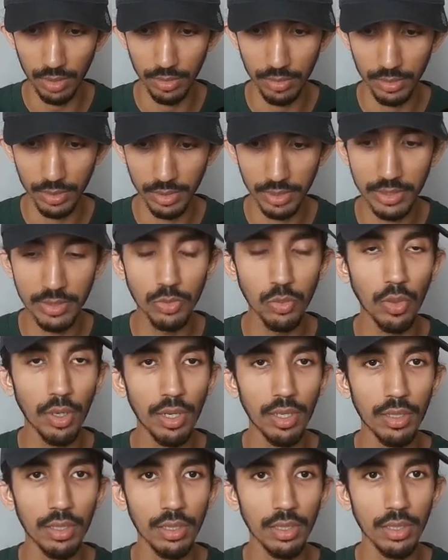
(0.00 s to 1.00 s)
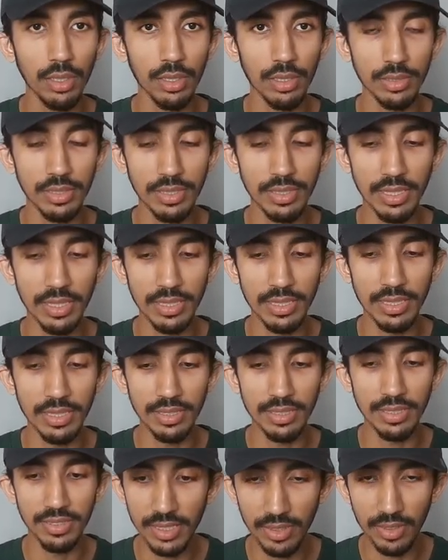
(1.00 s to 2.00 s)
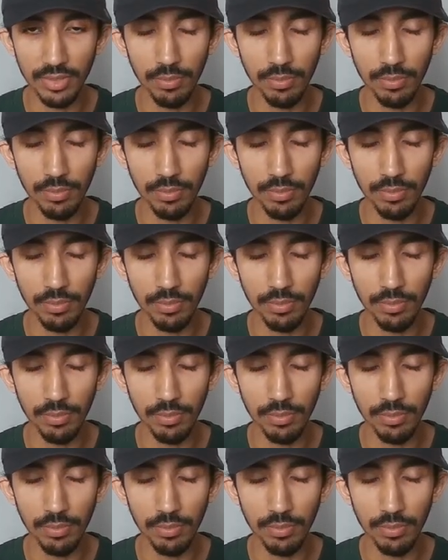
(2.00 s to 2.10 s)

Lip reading: since we are testing the